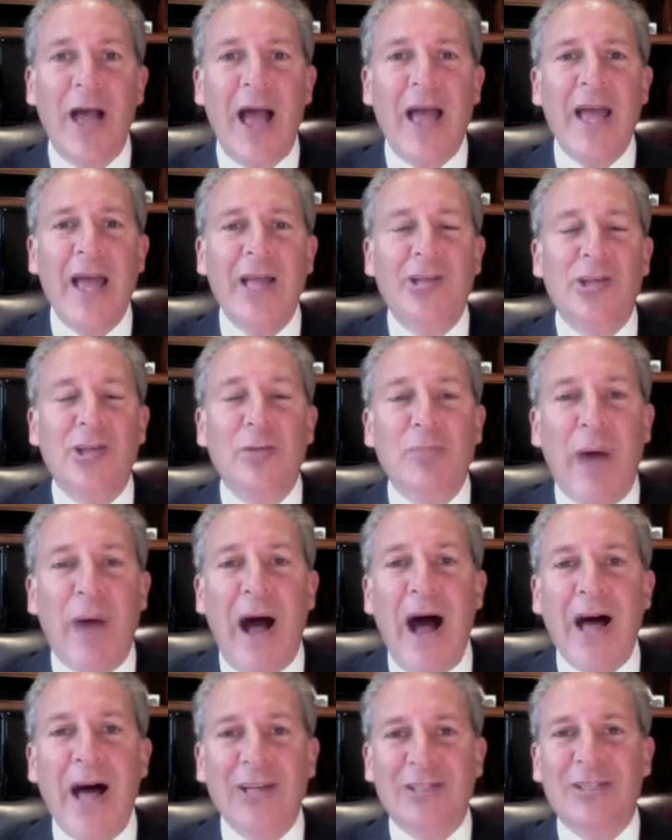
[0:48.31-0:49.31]
It's
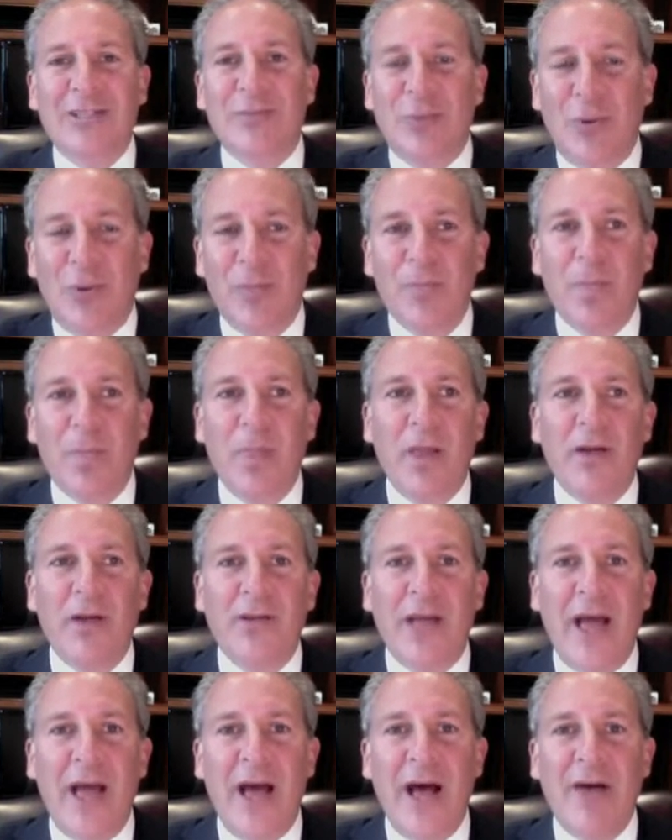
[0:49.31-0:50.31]
impossible
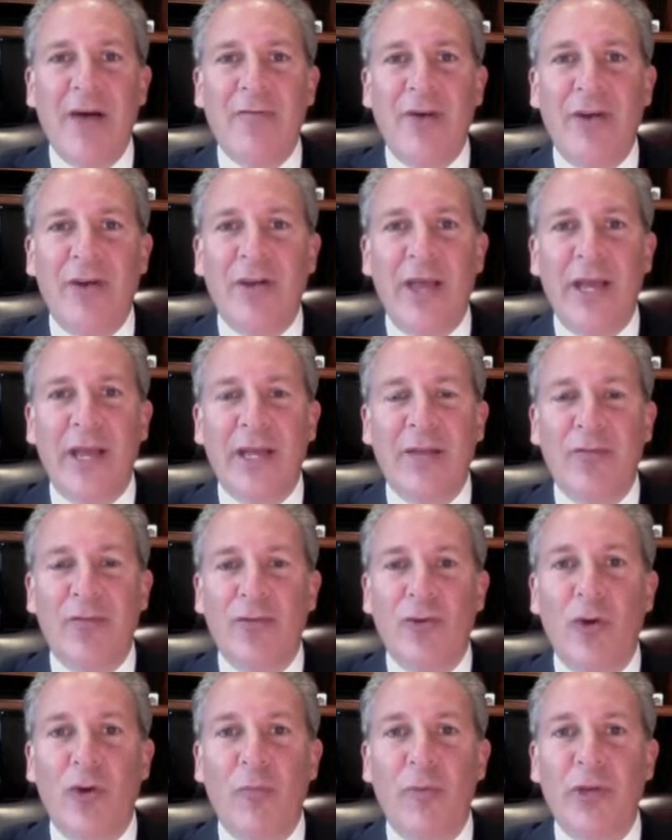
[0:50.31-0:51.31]
to have a negative
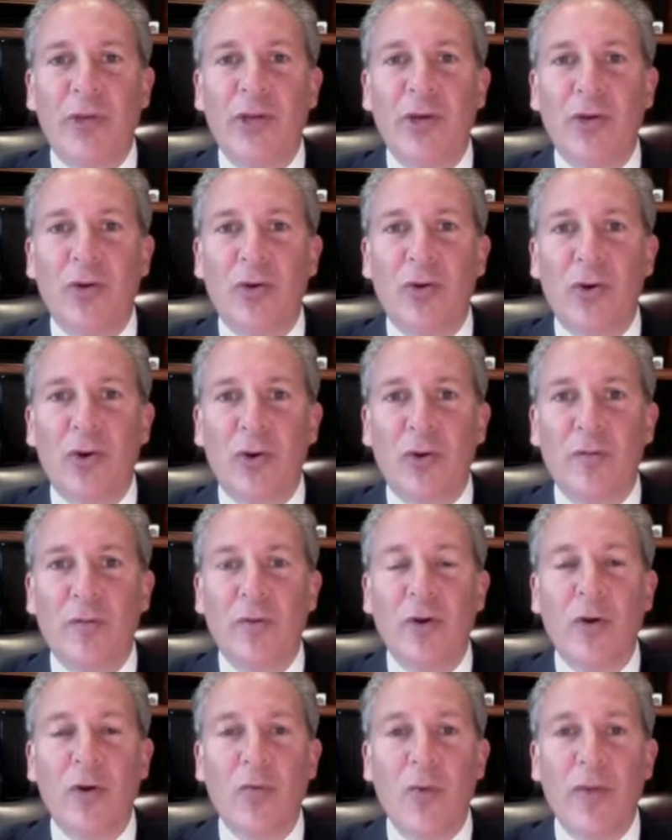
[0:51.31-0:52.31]
sloping yield
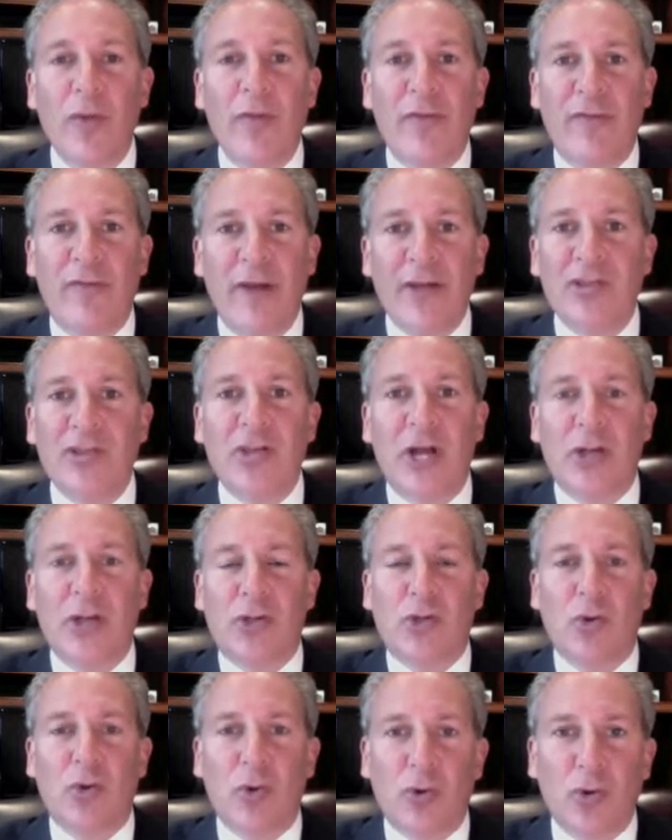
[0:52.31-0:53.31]
curve when the Fed's
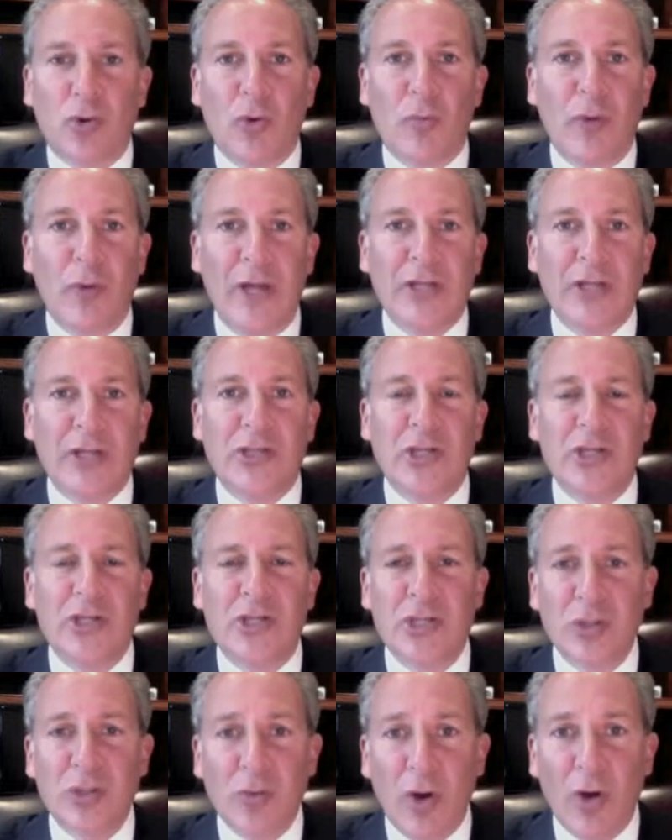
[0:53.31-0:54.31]
got short-term rates at
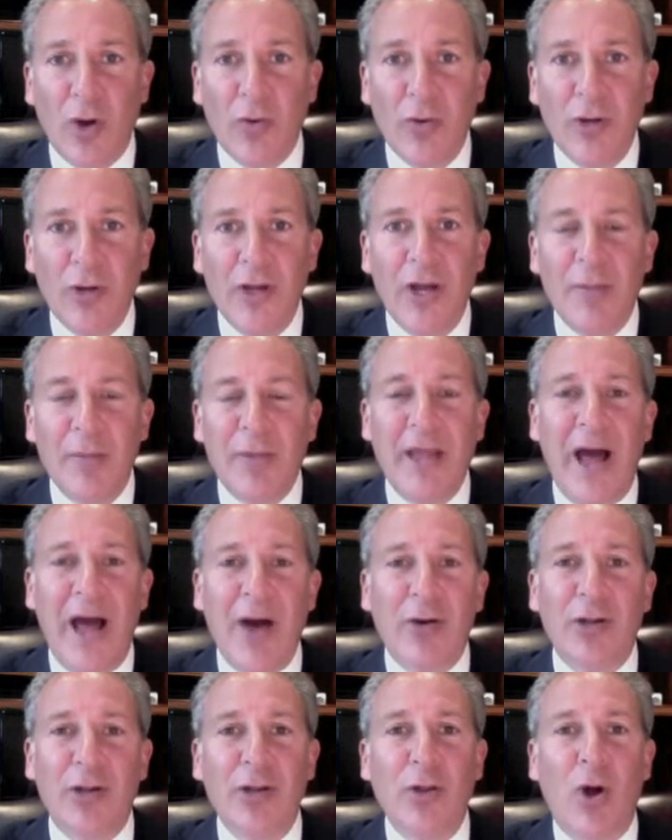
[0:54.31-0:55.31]
zero. I mean,
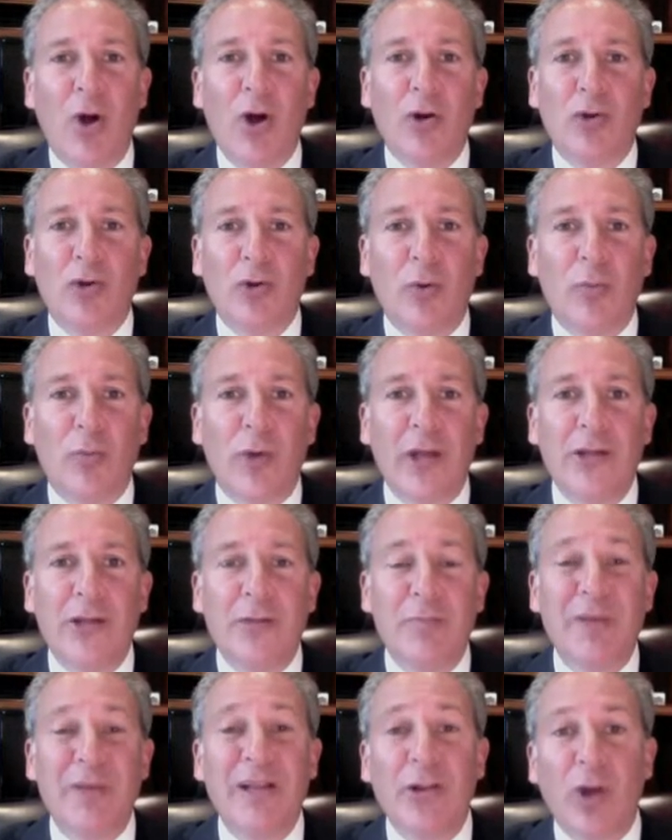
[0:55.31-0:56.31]
how can long-term rates
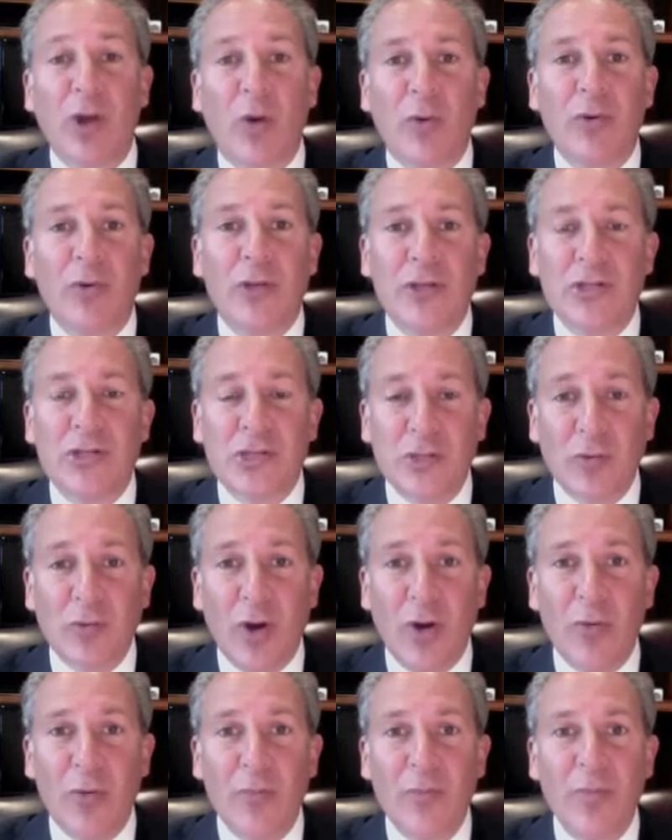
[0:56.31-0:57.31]
be lower than
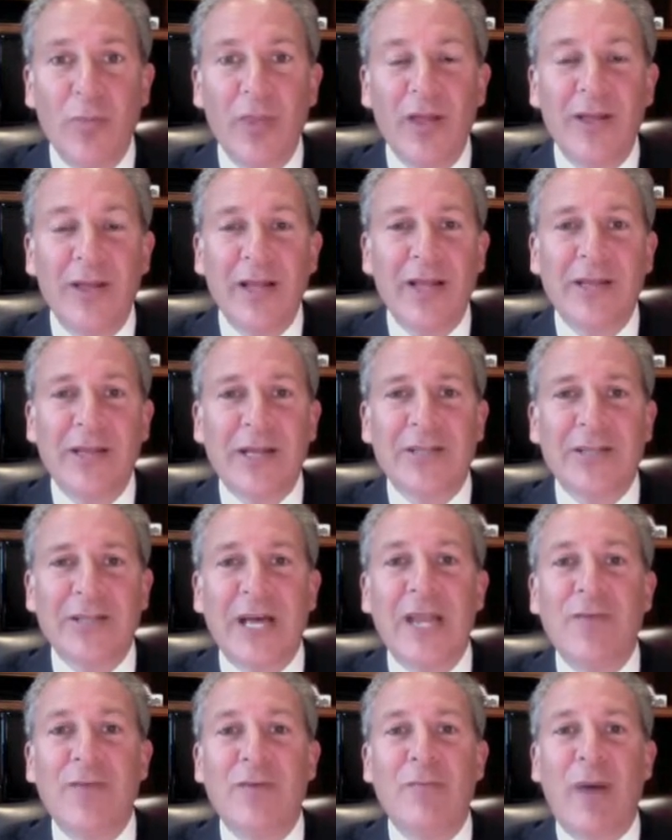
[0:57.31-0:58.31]
zero? That's
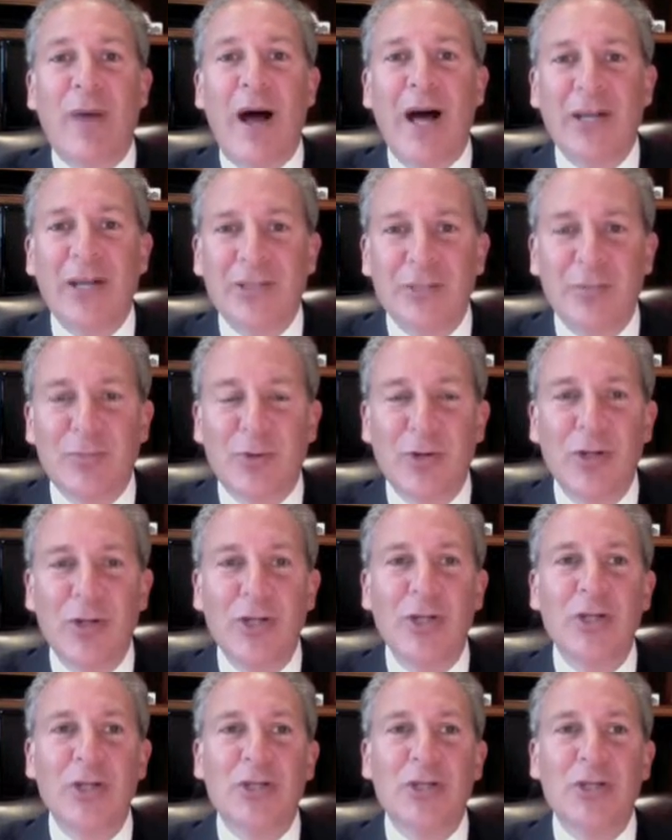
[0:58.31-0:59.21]
not even possible.